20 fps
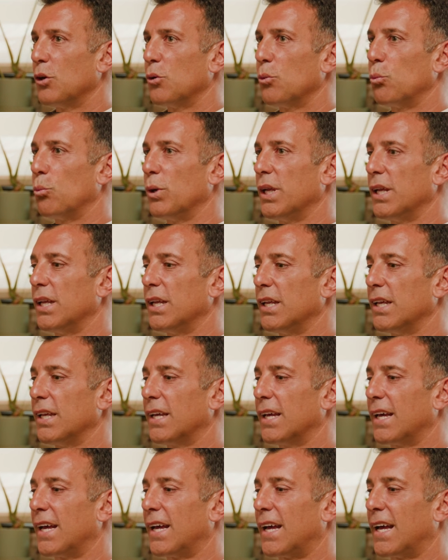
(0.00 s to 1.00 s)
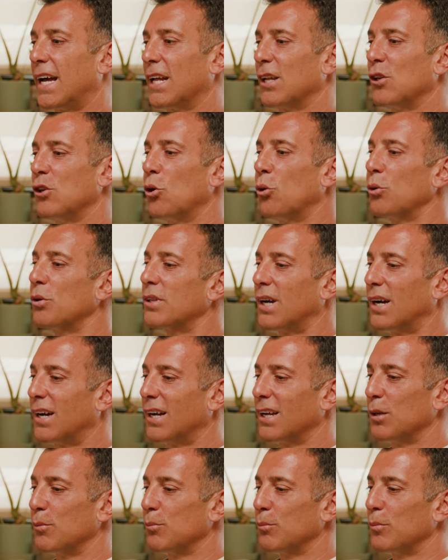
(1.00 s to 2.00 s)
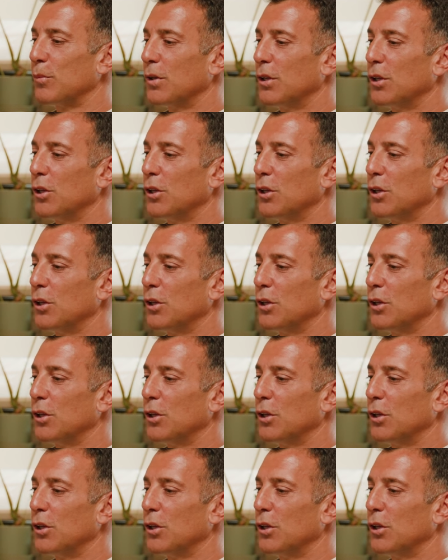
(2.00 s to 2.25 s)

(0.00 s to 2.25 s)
we had no time